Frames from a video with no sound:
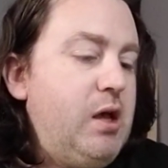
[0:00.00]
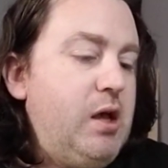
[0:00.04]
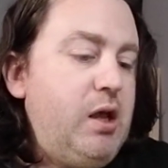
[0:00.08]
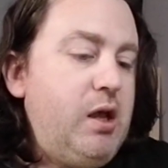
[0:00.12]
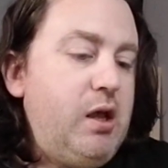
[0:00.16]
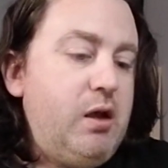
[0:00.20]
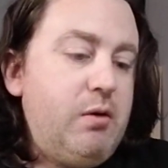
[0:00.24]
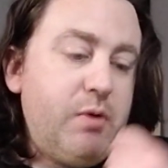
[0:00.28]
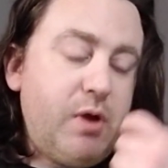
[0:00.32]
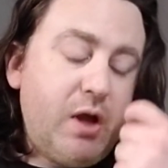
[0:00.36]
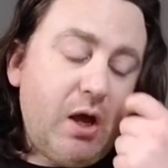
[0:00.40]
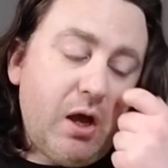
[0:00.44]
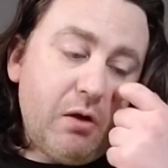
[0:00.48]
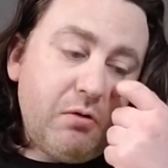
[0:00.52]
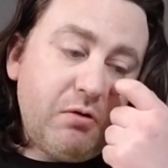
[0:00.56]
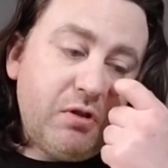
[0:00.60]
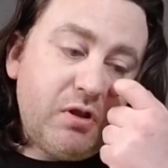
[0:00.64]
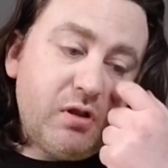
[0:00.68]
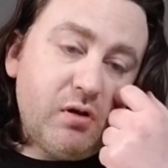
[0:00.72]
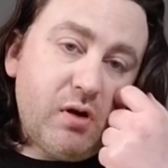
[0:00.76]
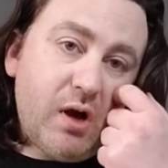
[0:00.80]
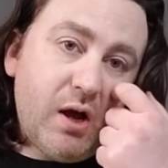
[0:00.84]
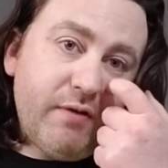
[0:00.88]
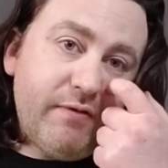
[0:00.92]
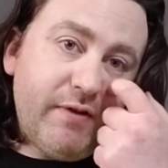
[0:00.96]
here we go.
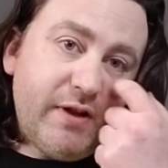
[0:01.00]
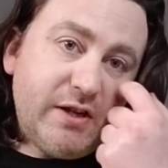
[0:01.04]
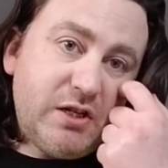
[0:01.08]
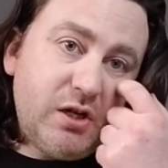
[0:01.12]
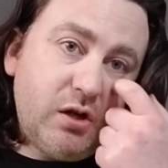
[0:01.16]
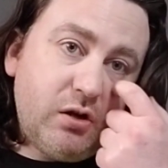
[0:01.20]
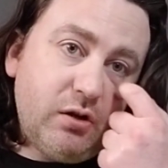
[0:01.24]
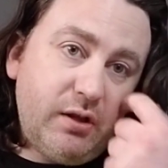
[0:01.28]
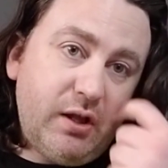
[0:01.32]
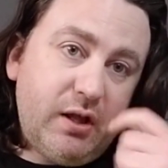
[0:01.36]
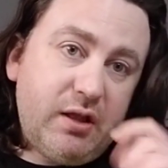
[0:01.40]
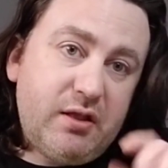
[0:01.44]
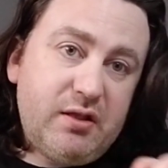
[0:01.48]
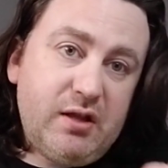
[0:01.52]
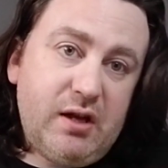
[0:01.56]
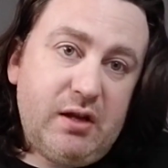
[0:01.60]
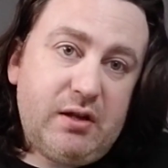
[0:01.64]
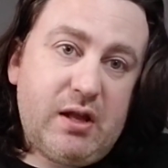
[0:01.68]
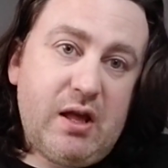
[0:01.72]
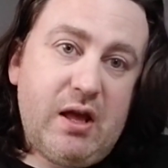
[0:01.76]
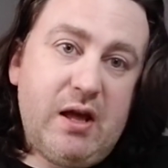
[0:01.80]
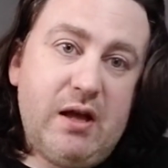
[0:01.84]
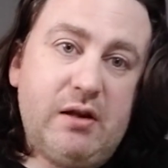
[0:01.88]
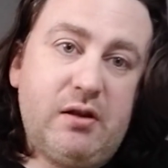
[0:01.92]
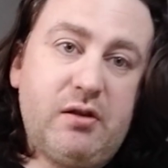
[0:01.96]
So I've actually got this set
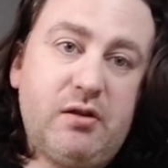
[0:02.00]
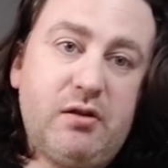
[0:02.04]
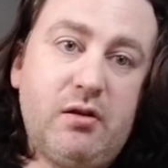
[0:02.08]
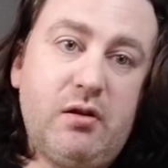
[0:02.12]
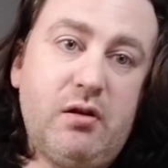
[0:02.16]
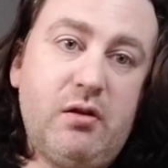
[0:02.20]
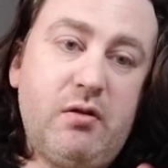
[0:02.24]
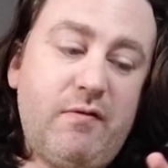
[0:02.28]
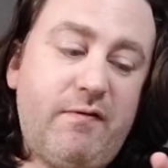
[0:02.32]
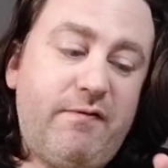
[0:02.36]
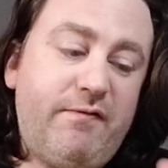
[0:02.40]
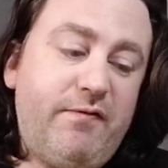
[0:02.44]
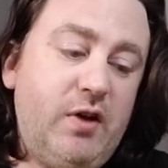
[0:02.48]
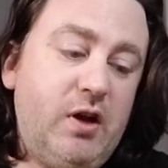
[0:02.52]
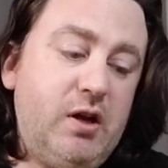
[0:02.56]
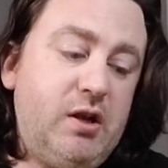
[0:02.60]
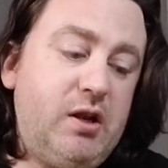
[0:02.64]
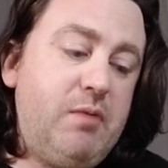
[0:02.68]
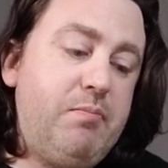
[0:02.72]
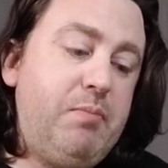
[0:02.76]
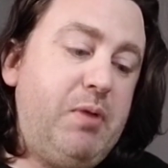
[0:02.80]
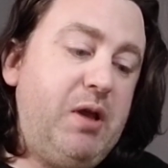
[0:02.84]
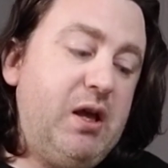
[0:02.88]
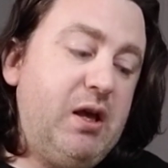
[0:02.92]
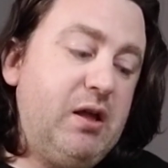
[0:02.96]
at 30
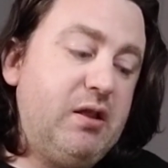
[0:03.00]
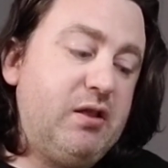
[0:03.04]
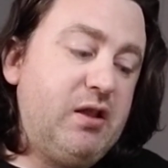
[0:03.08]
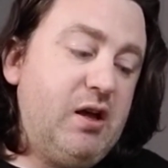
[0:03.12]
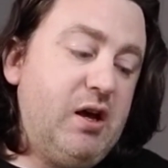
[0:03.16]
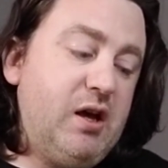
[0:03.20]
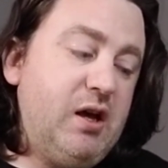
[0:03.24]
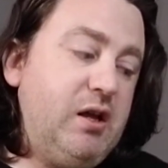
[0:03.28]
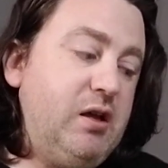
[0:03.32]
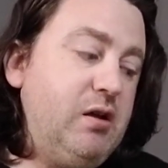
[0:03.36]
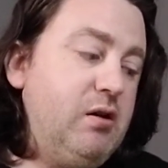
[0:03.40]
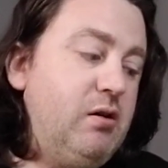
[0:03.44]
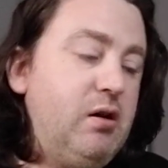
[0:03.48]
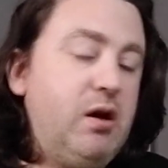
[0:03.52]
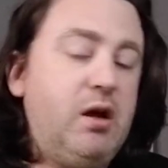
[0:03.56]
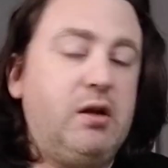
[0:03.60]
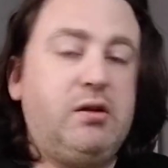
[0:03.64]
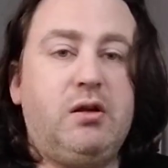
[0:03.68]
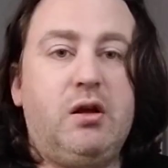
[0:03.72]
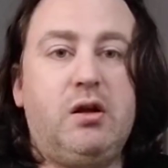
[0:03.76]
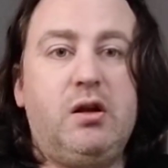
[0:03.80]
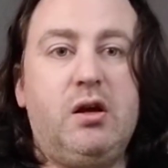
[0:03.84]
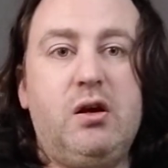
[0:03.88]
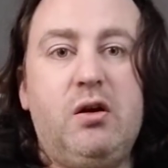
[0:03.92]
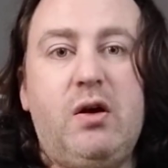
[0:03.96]
psi. I
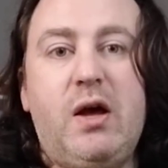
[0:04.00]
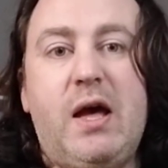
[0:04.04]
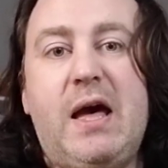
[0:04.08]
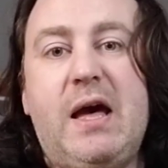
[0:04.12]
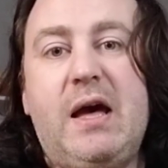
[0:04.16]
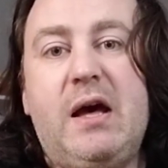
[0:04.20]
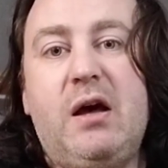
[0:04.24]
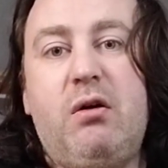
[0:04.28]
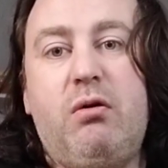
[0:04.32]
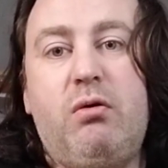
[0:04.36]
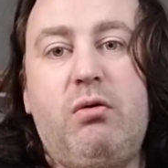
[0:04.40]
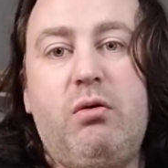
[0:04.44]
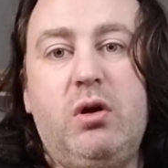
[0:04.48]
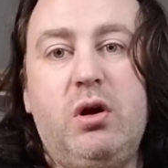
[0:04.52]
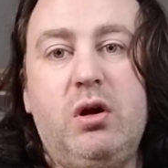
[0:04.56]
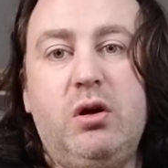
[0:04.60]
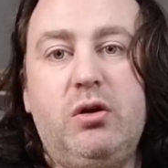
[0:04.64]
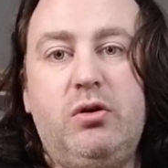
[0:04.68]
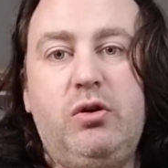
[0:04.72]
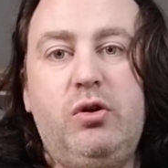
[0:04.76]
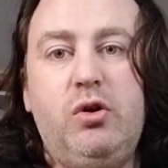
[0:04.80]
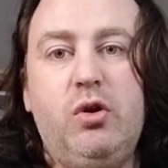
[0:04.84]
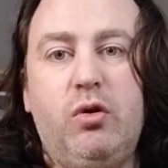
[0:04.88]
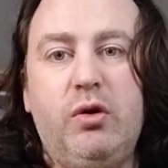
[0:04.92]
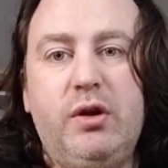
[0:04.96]
don't know how
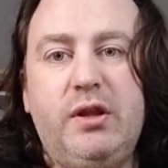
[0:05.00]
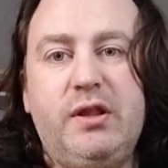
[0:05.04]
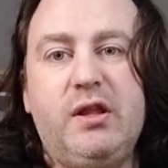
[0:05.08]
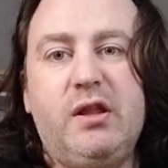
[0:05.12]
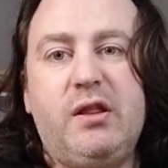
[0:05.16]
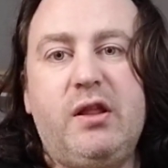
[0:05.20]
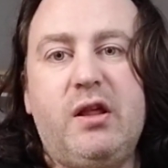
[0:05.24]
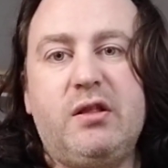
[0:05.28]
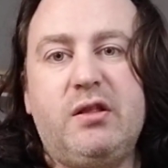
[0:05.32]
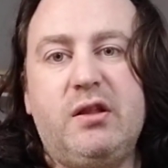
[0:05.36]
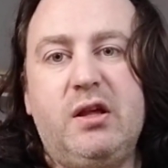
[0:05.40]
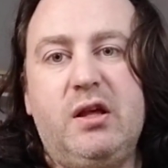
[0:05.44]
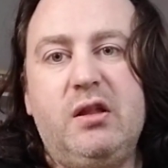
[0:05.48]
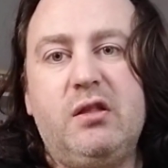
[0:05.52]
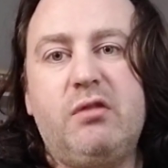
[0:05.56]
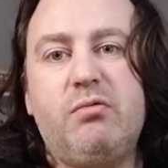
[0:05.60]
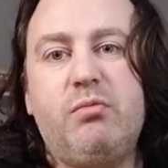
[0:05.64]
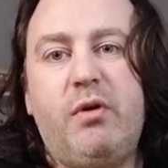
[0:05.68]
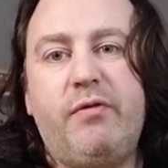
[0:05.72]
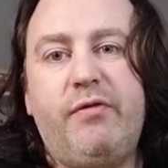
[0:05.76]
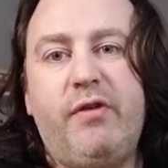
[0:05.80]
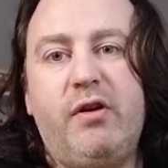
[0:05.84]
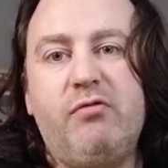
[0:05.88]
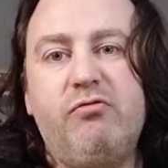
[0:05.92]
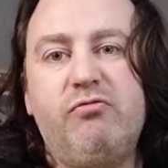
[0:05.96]
noisy this is
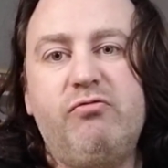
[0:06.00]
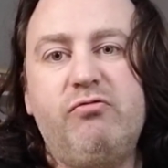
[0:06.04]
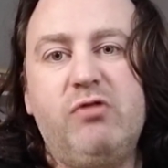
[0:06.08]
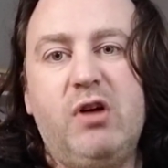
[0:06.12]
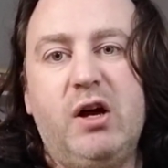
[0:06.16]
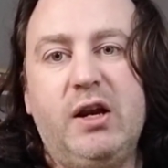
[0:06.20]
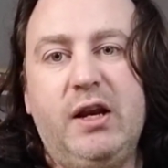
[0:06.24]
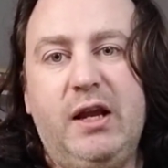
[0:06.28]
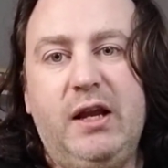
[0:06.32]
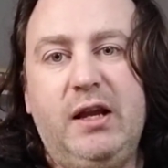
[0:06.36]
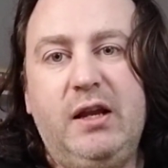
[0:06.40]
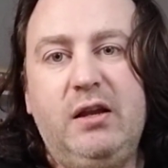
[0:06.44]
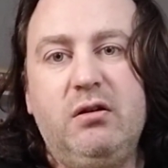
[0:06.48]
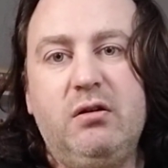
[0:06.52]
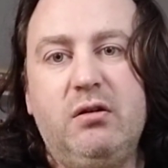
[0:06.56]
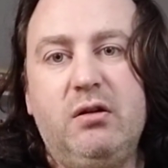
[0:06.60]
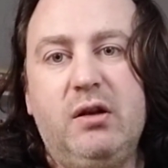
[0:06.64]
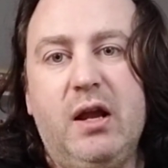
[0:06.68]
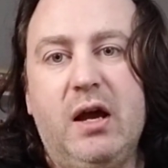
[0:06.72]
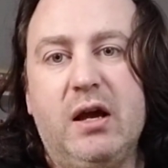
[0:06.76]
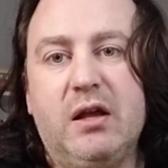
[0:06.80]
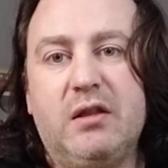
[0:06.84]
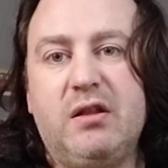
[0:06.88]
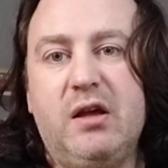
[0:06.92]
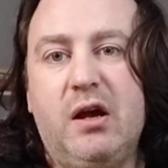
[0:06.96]
with it running.
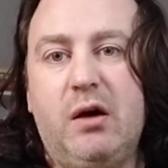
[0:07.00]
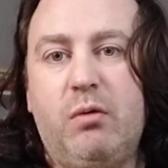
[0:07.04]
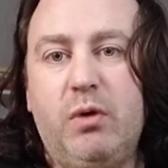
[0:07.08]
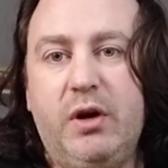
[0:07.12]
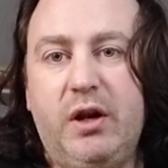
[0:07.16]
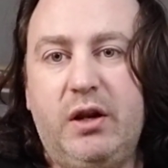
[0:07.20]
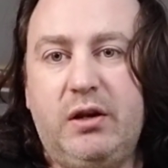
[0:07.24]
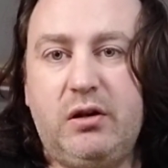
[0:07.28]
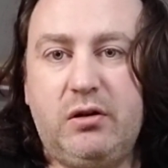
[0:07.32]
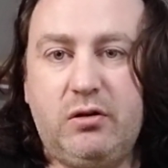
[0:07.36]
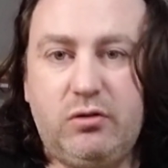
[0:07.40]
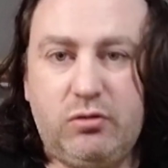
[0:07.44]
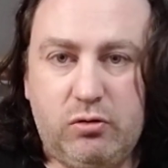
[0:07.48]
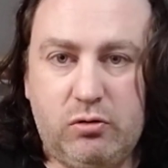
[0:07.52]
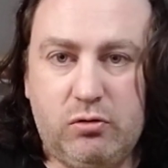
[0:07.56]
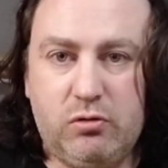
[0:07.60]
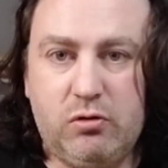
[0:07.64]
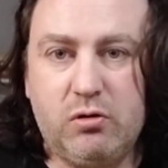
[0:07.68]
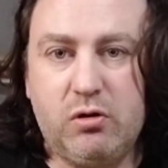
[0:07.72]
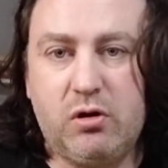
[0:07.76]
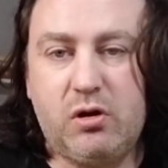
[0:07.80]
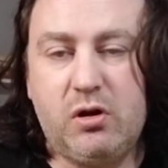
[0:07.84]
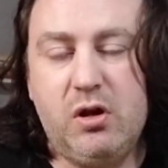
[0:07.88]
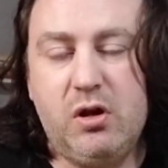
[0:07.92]
Like I say, I wanted to talk